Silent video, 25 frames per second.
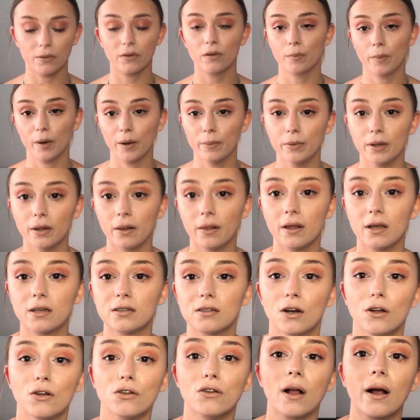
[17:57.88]
at the moment
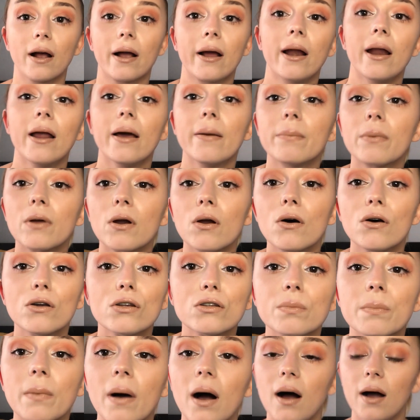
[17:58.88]
this looks like a lip
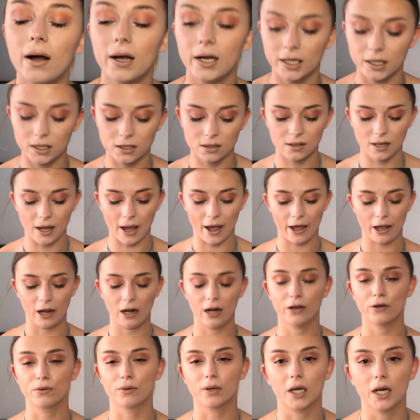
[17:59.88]
gloss, but it's a
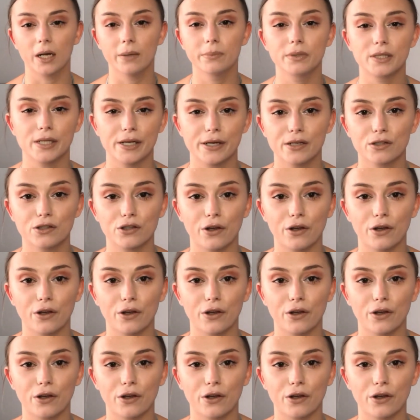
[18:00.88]
liquid lipstick,